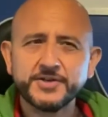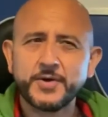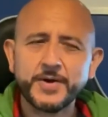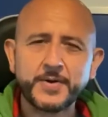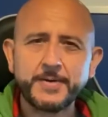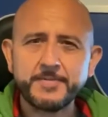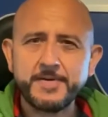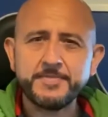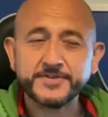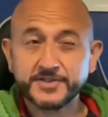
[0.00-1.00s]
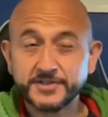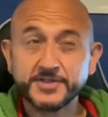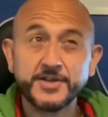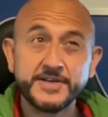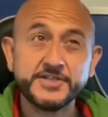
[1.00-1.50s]
I can't quite remember,
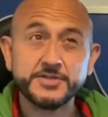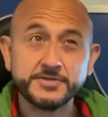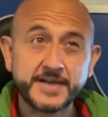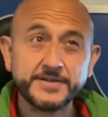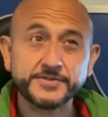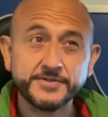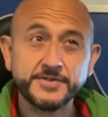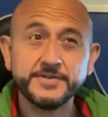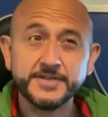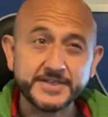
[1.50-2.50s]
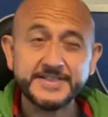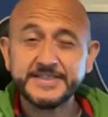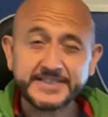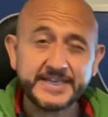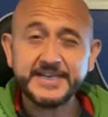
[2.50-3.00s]
certainly
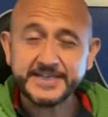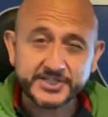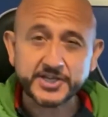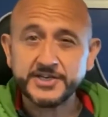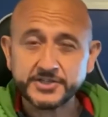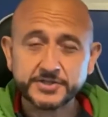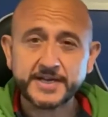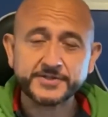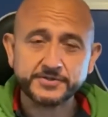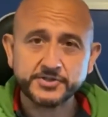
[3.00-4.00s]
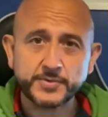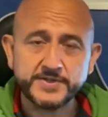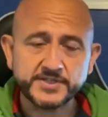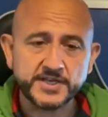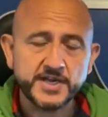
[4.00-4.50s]
2019-ish, early
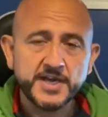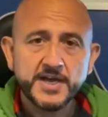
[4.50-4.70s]
2020,